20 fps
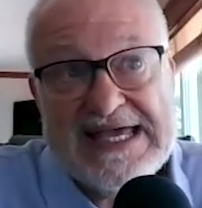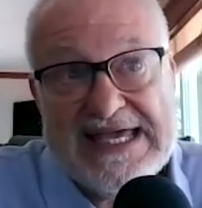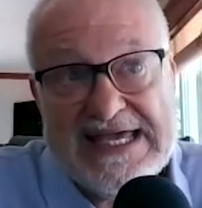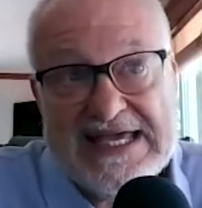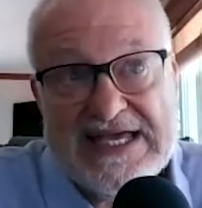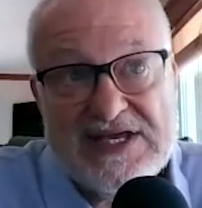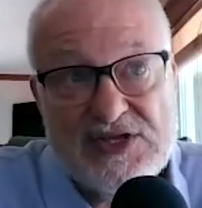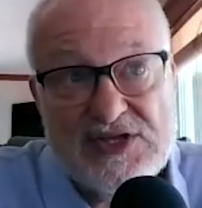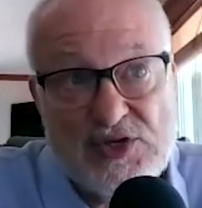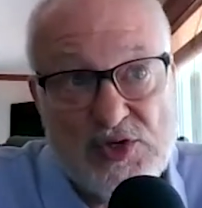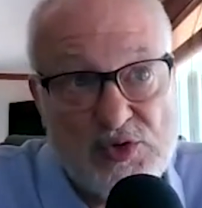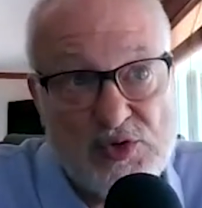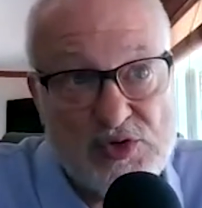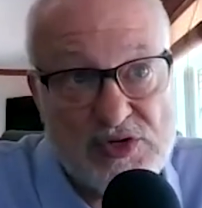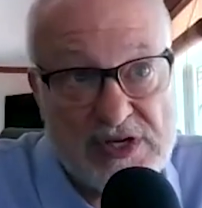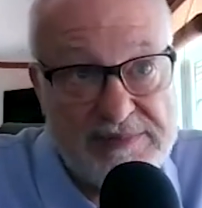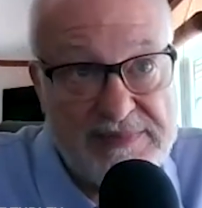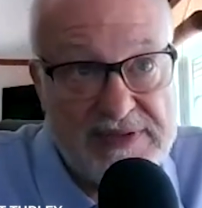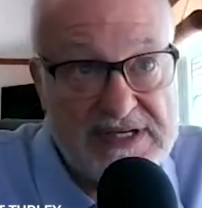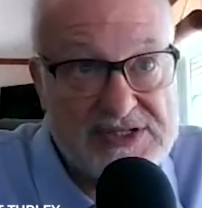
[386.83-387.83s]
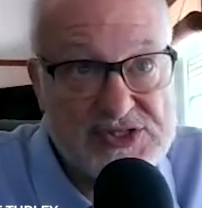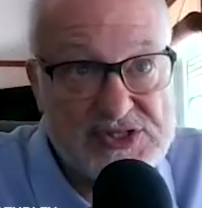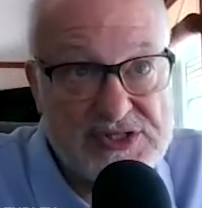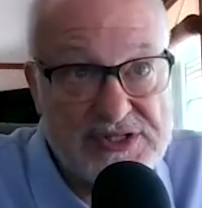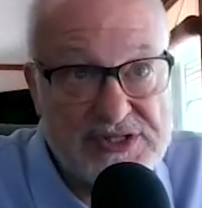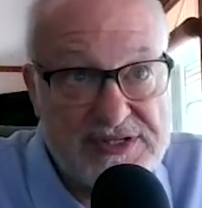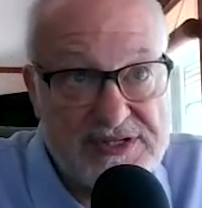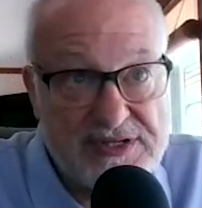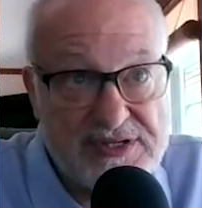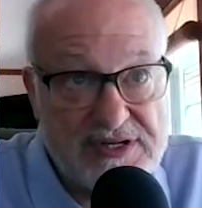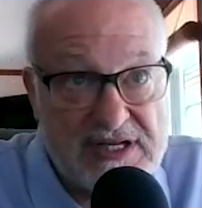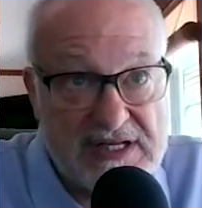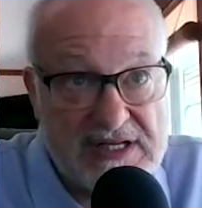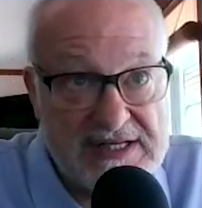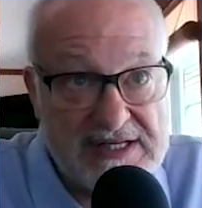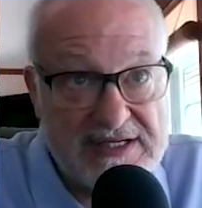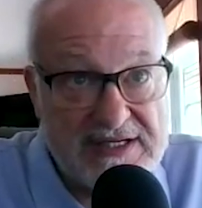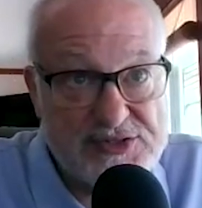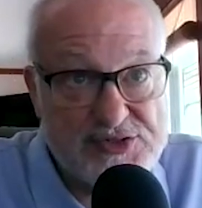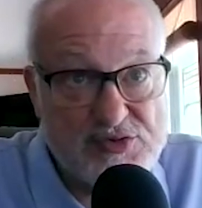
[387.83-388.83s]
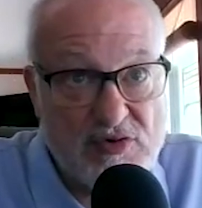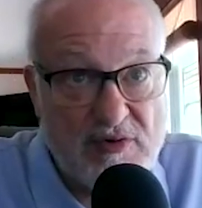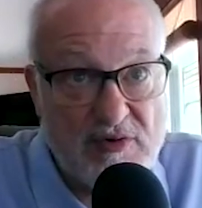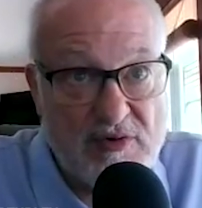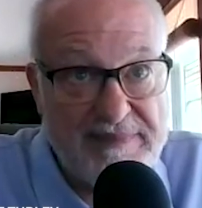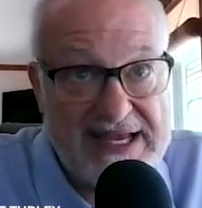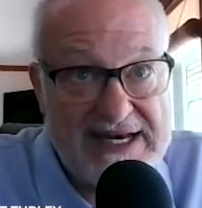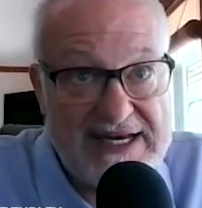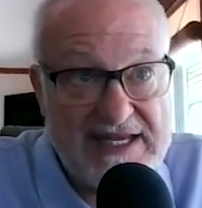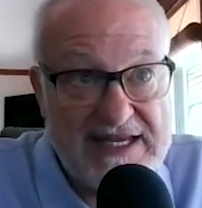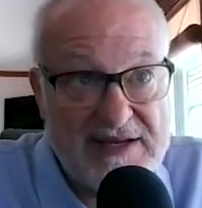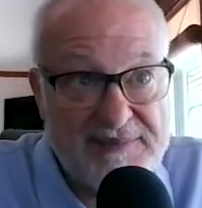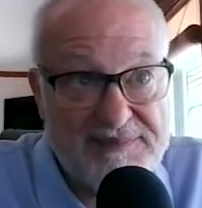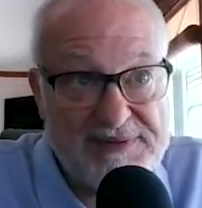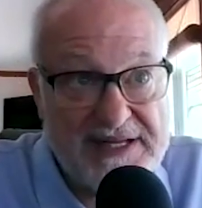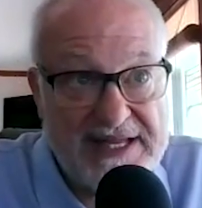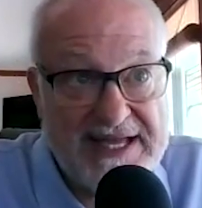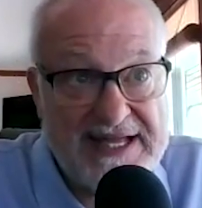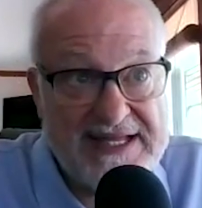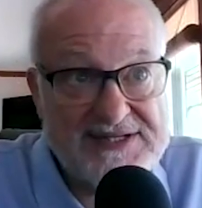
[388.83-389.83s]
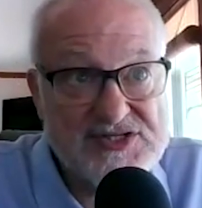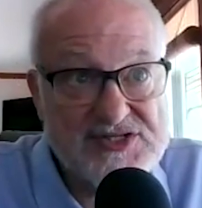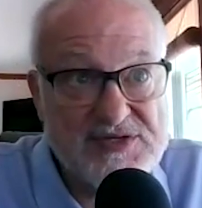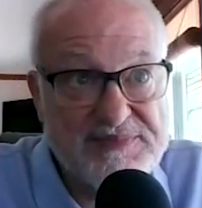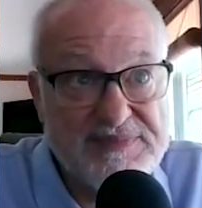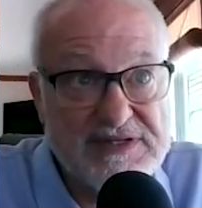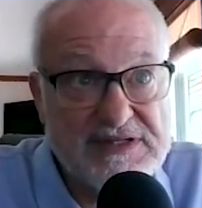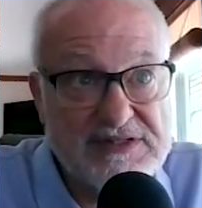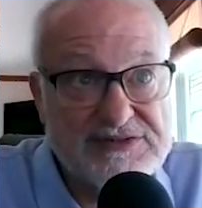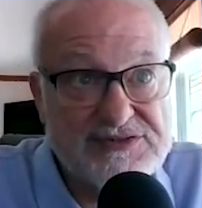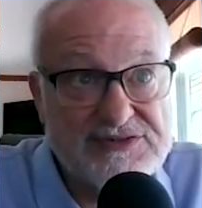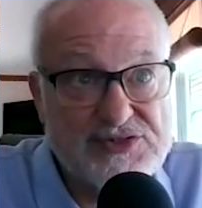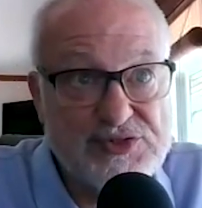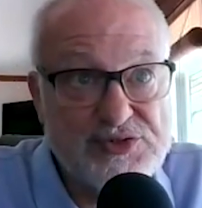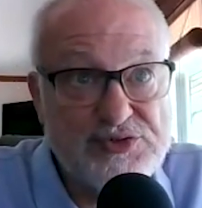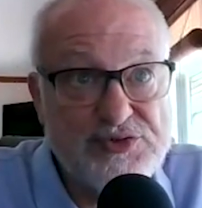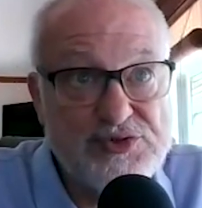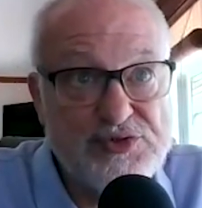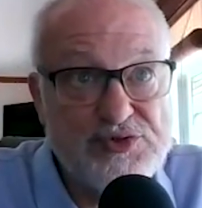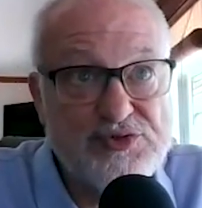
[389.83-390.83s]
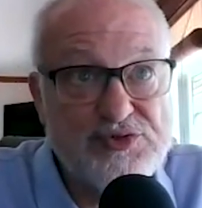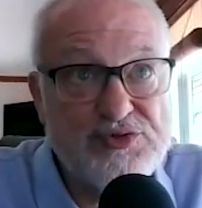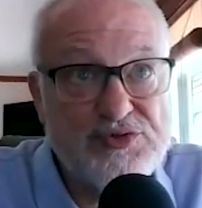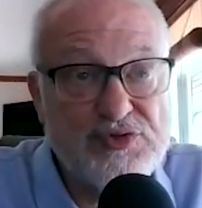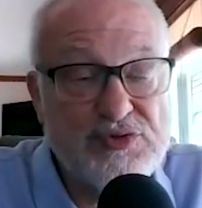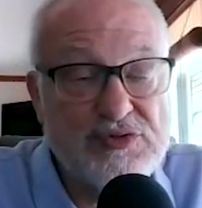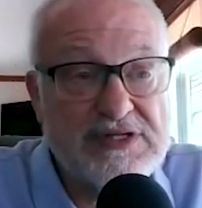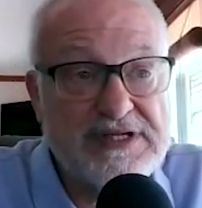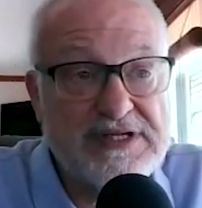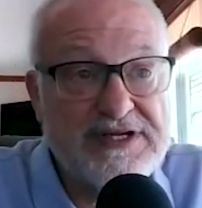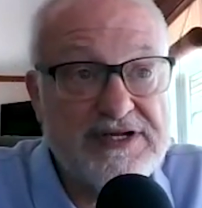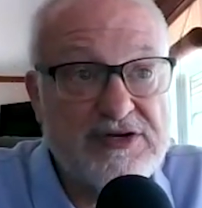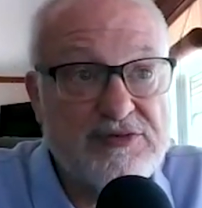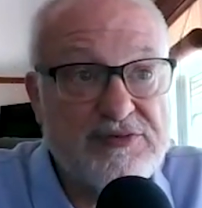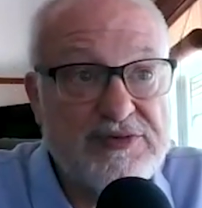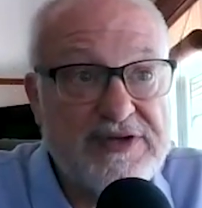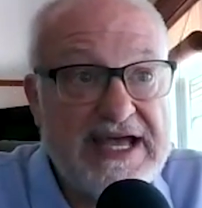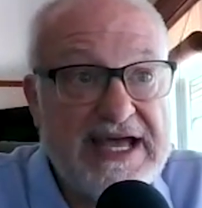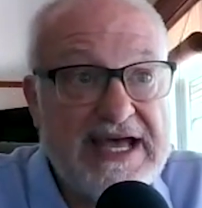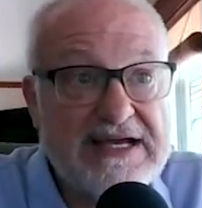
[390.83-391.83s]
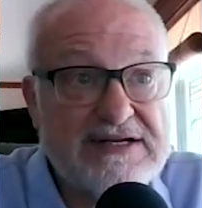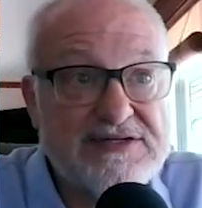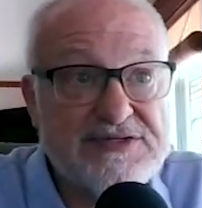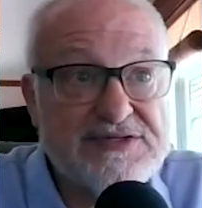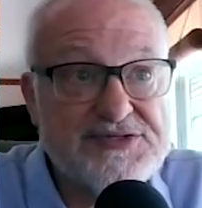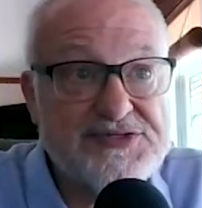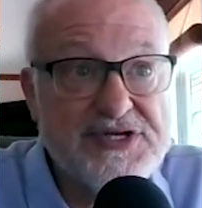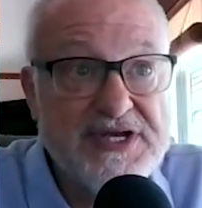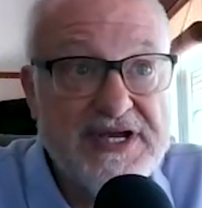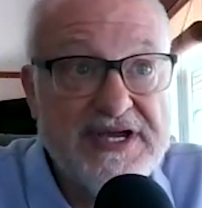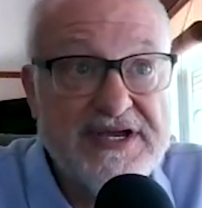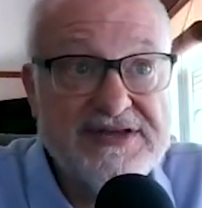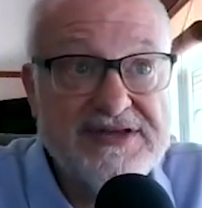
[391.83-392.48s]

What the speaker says: EU Commission clears Romania plans to build two new nuclear reactors.